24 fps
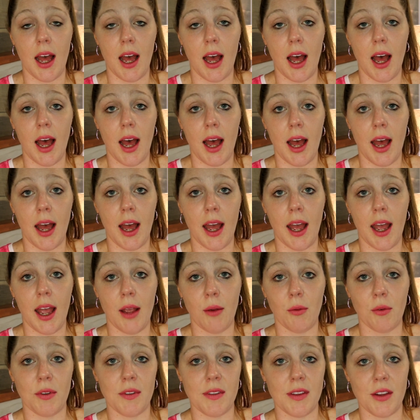
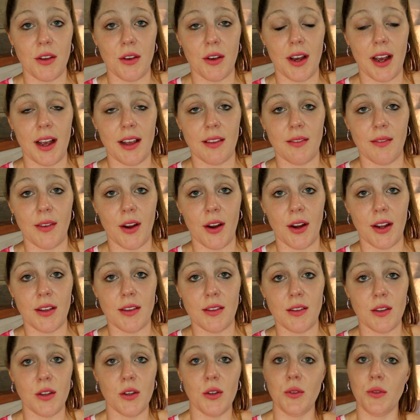I will see you guys very
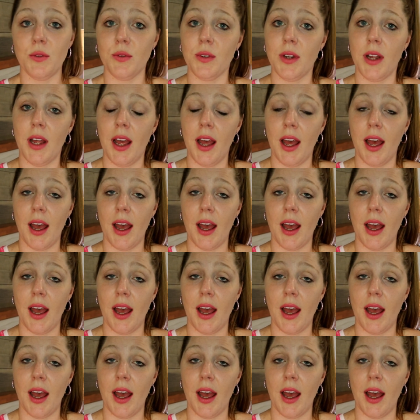soon.